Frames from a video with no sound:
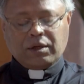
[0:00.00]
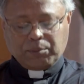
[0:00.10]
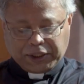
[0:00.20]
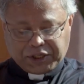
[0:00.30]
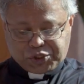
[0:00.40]

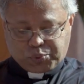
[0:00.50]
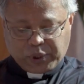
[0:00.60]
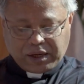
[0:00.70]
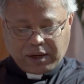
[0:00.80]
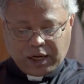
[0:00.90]
But this
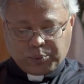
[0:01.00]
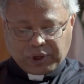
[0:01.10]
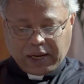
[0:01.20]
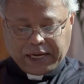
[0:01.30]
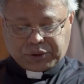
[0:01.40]
week I
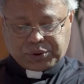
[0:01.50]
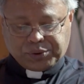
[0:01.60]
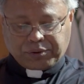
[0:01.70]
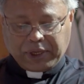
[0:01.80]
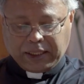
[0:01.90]
would like to
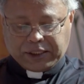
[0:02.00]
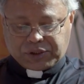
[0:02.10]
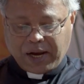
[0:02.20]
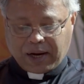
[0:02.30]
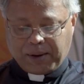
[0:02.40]
really
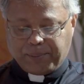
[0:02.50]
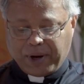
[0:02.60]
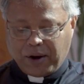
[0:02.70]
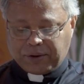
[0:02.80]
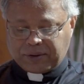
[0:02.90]
talk
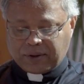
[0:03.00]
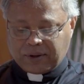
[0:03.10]
about